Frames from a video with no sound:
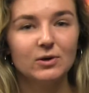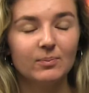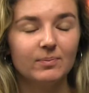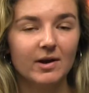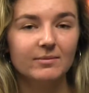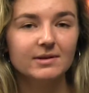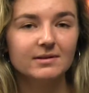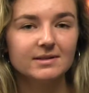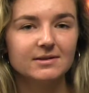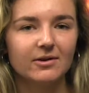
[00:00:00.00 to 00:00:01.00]
So coming
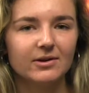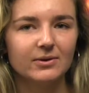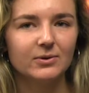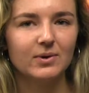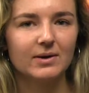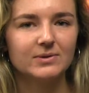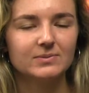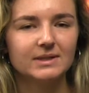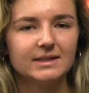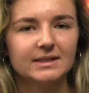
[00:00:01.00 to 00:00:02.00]
to this R E U, I was
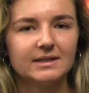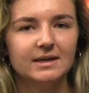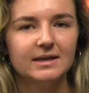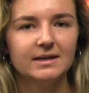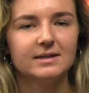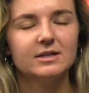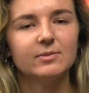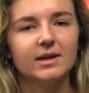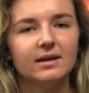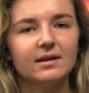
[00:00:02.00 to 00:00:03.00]
really
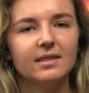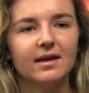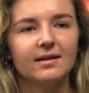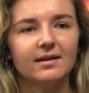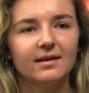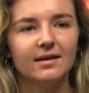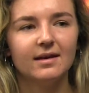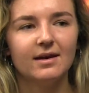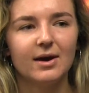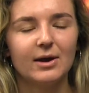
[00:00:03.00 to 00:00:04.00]
intimidated that
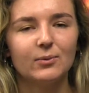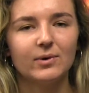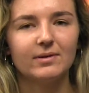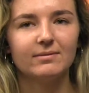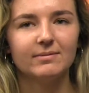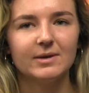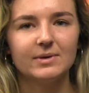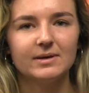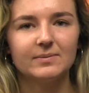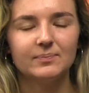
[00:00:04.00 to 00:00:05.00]
I wouldn't
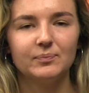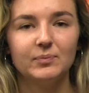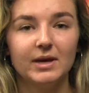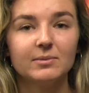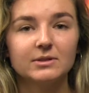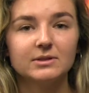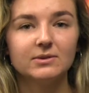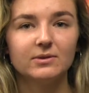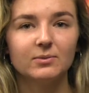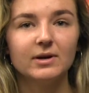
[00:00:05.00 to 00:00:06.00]
maybe be able to
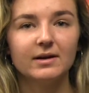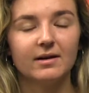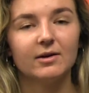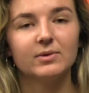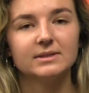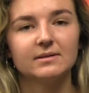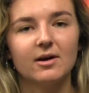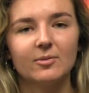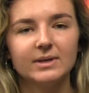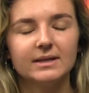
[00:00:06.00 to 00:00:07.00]
do the work, or I wasn't
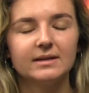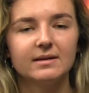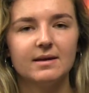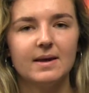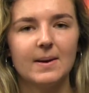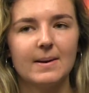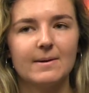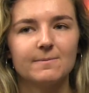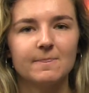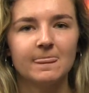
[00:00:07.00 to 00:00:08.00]
competent.
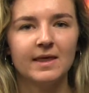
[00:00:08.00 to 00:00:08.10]
Um,